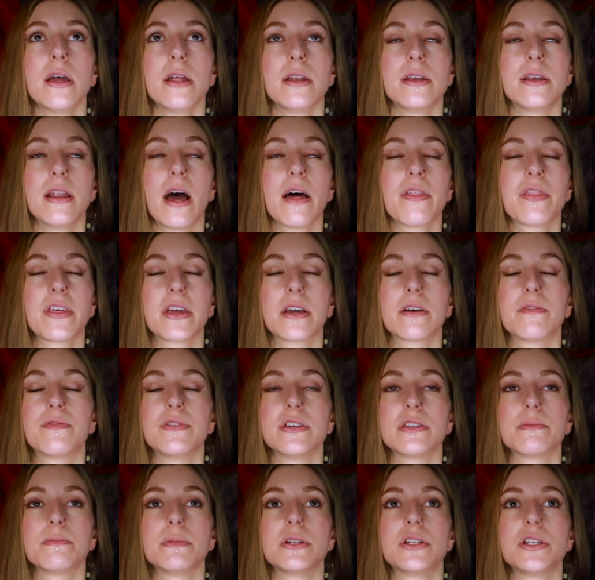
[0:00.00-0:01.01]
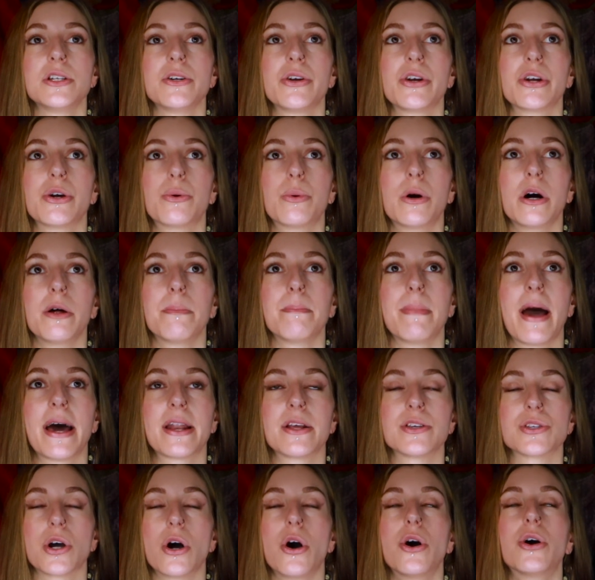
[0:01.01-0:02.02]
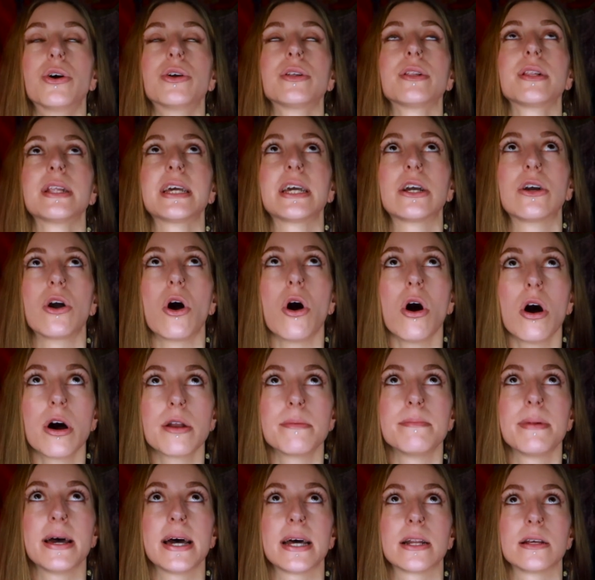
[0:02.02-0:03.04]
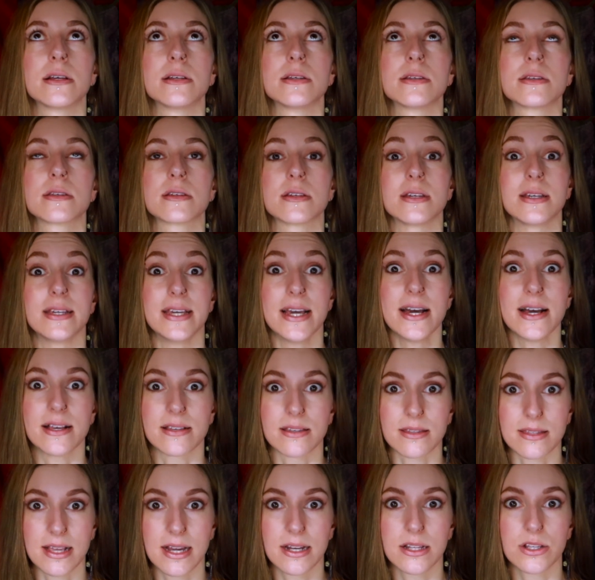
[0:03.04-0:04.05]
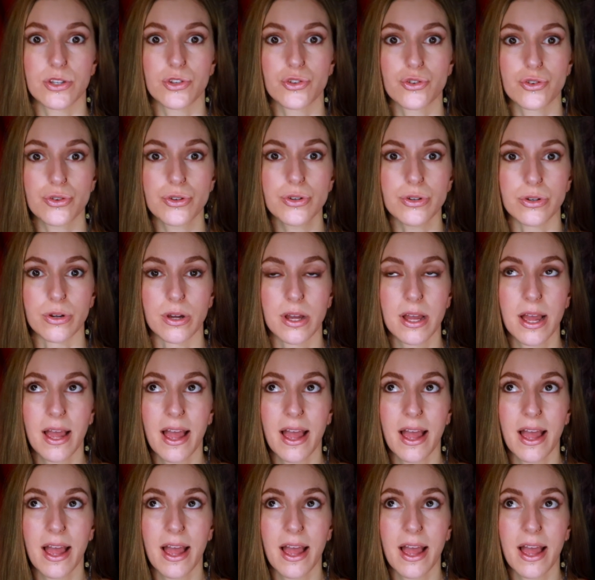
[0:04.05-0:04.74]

nothing of this material world matters, only God matters. Yes, that is true.